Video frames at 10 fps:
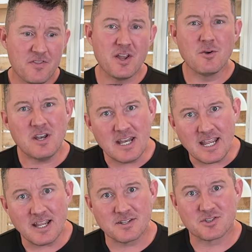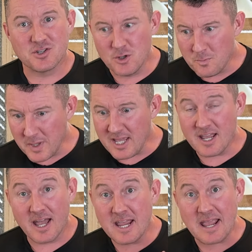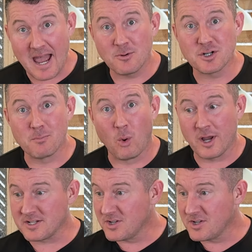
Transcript: There needs to be a counterpoint